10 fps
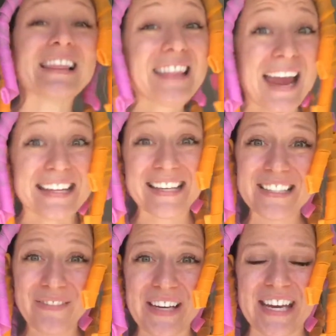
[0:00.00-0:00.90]
like
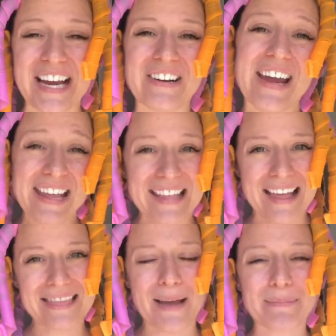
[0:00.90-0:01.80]
this video, hit
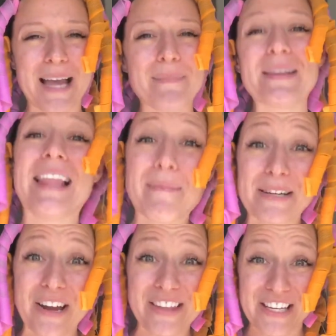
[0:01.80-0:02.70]
that thumbs up and let
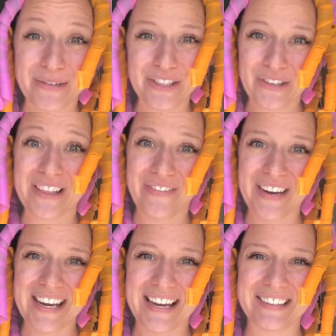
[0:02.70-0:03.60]
me know that you enjoyed the
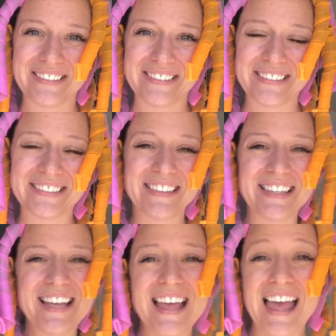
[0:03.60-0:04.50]
video.
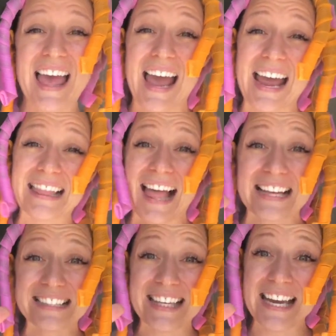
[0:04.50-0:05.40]
And
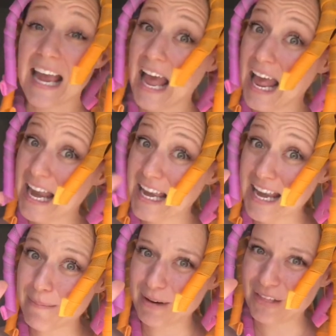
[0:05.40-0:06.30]
lastly,
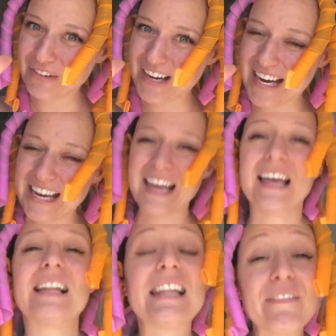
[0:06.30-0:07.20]
number three,
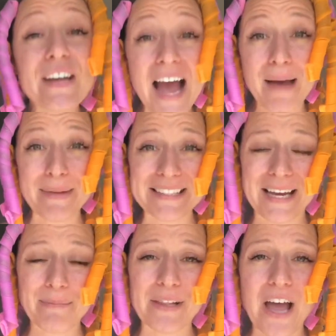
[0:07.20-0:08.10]
leave a comment
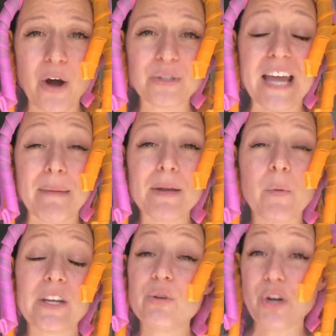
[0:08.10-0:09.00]
down below. Tell me
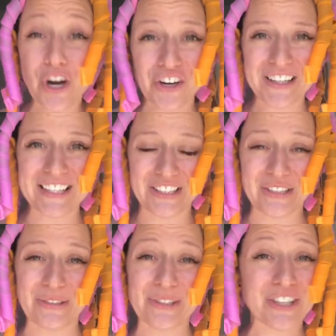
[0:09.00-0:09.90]
what you currently
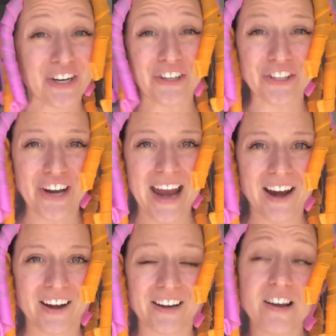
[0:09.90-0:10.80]
do to curl your
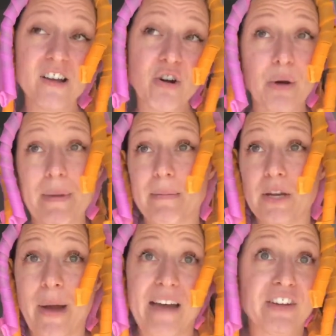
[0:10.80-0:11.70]
hair. Or maybe
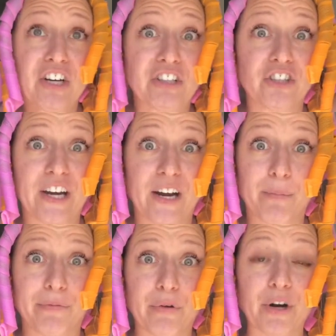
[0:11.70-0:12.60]
you haven't curled your hair
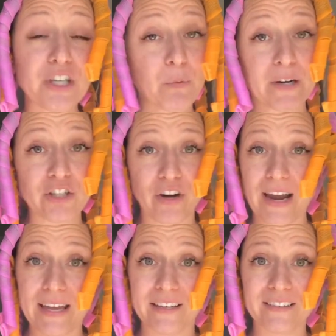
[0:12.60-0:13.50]
before and you wanna
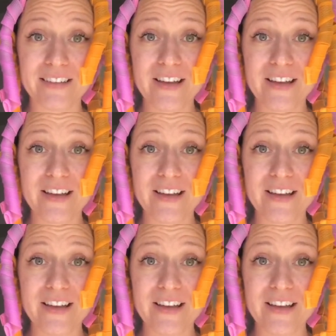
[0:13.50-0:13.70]
try it